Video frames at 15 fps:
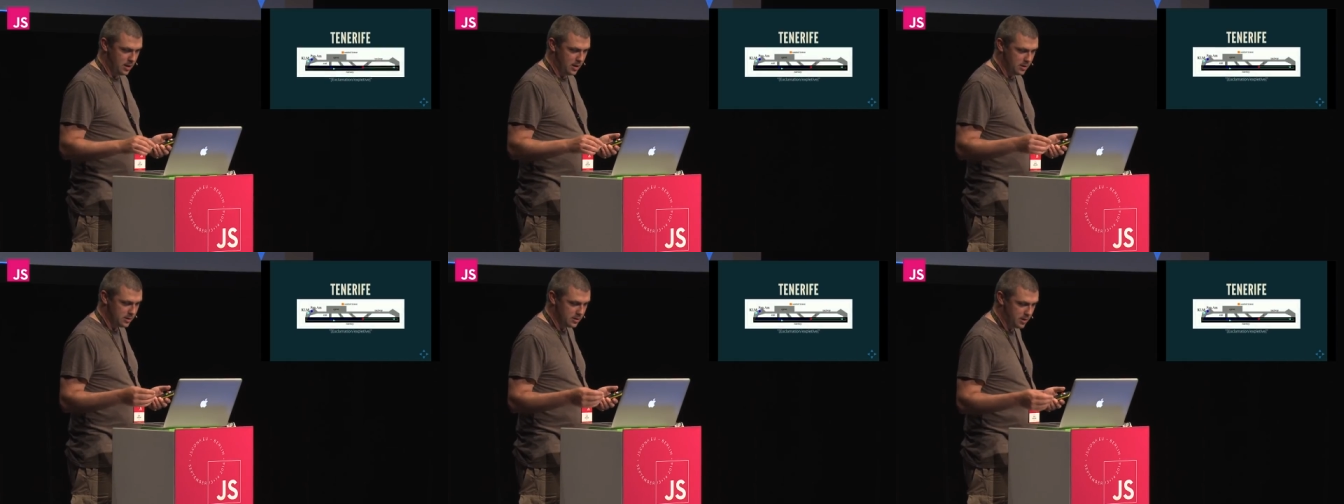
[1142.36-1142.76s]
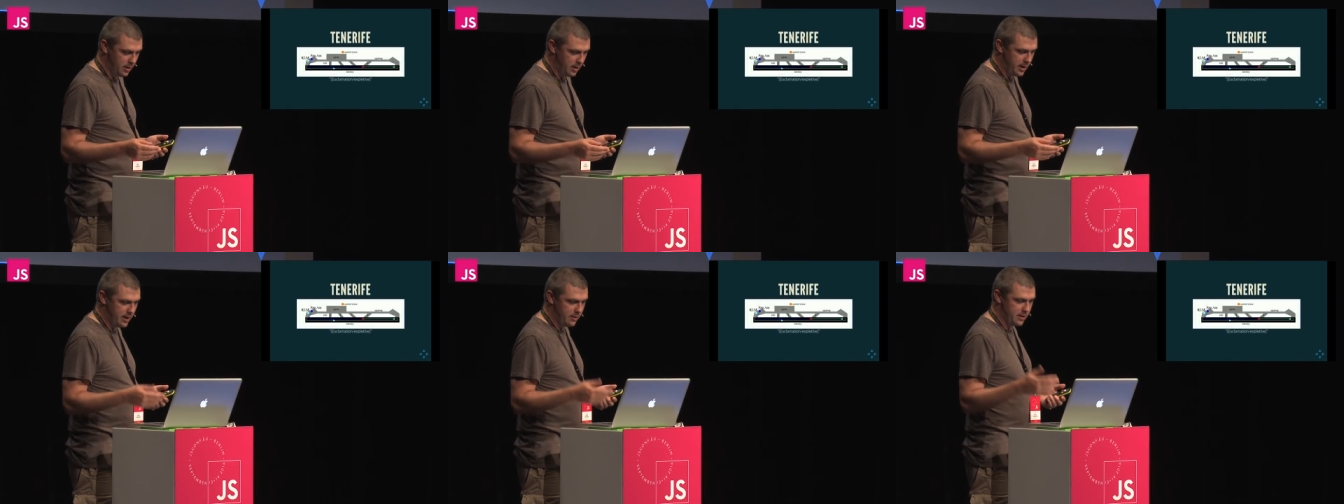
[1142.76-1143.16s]
So
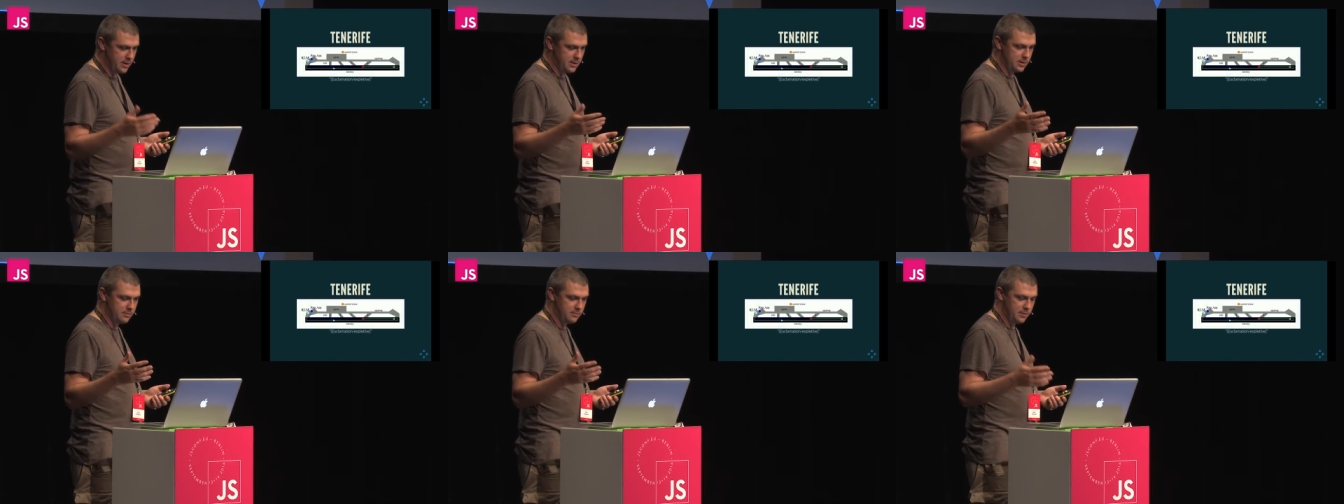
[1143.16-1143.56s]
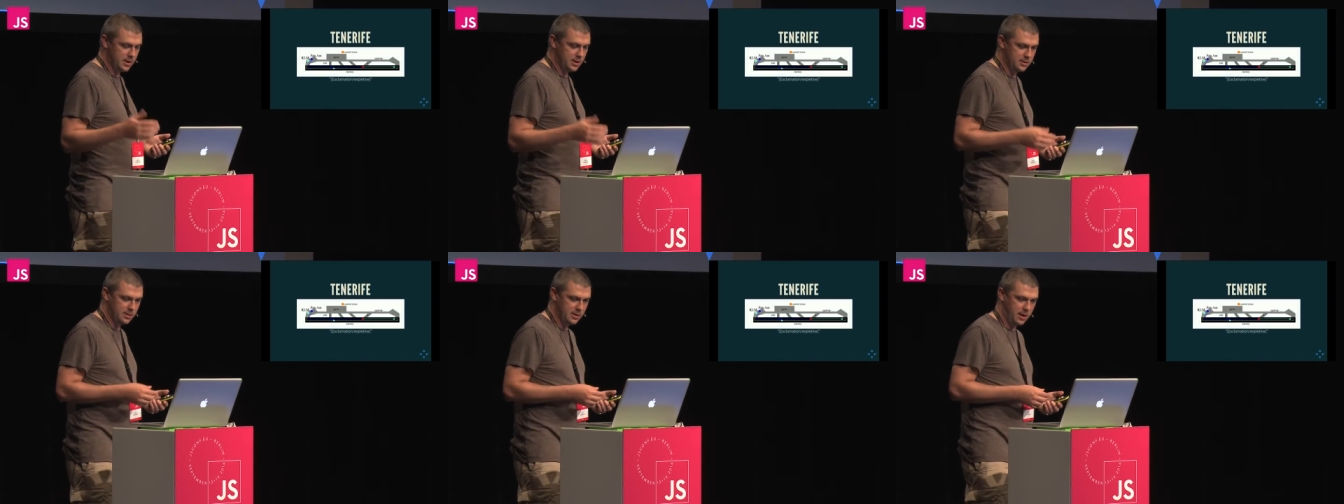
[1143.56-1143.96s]
you get this,
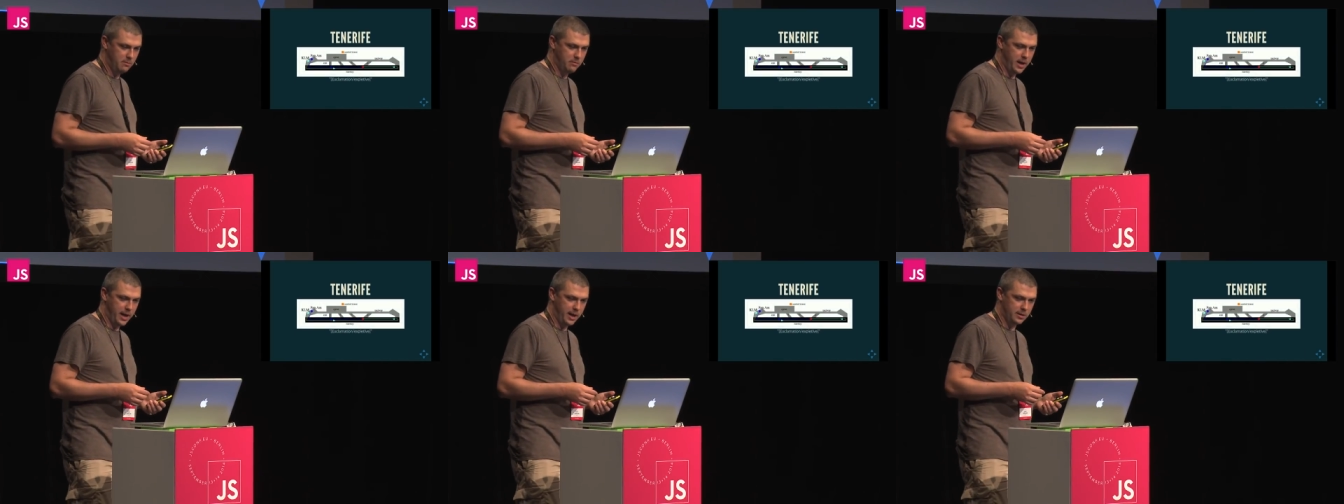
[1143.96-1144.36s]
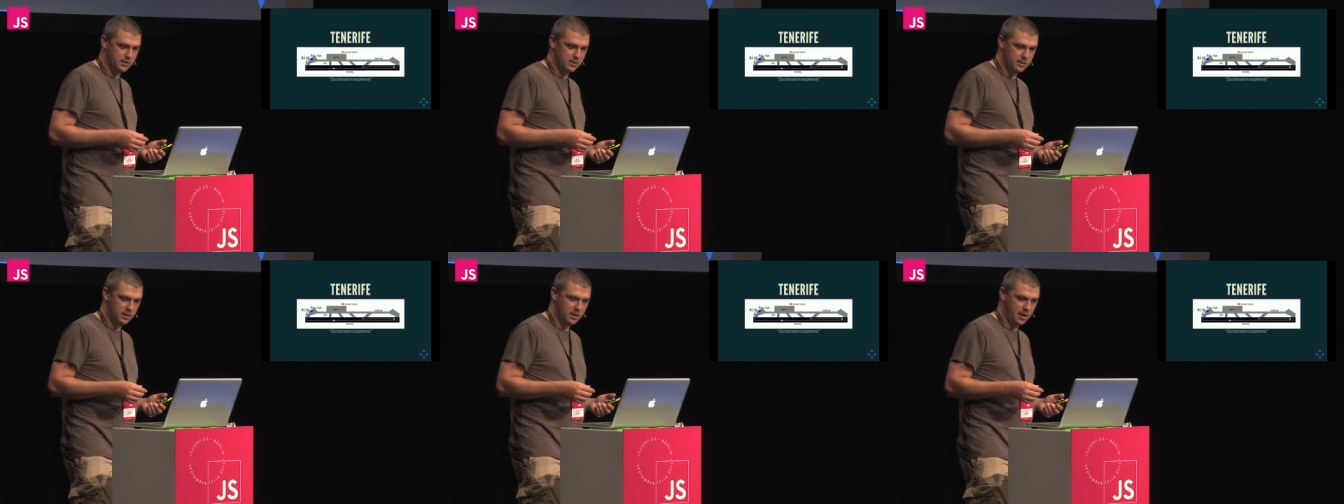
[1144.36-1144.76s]
this
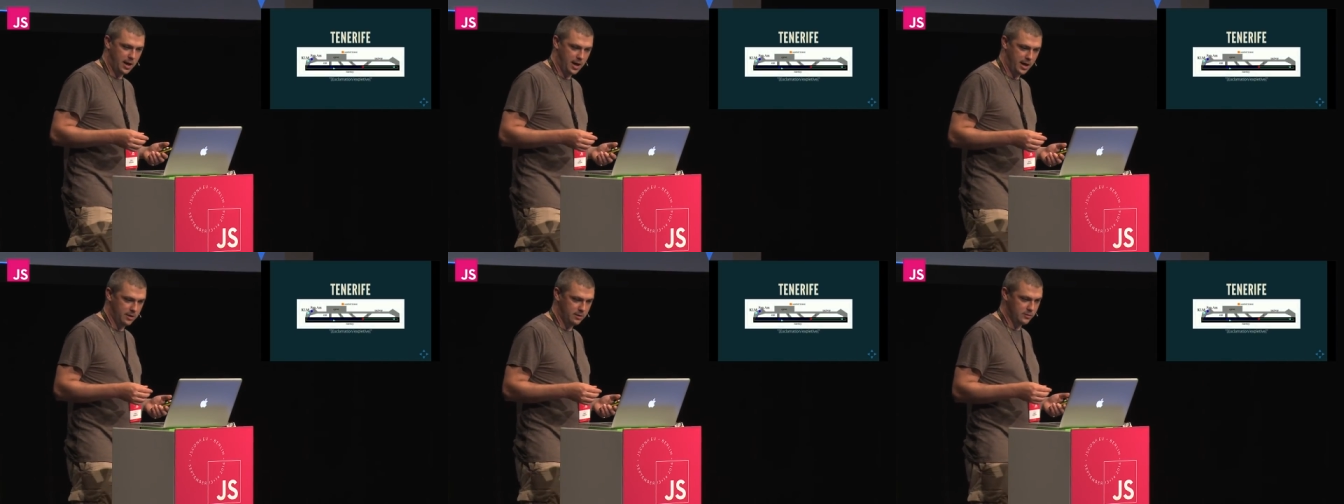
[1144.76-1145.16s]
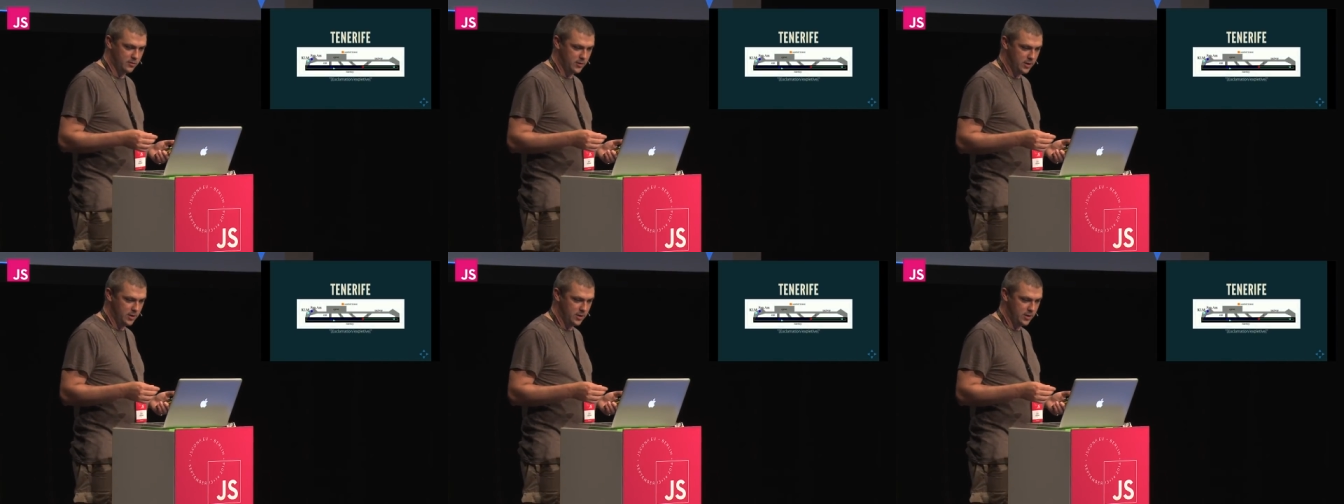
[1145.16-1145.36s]
impact. And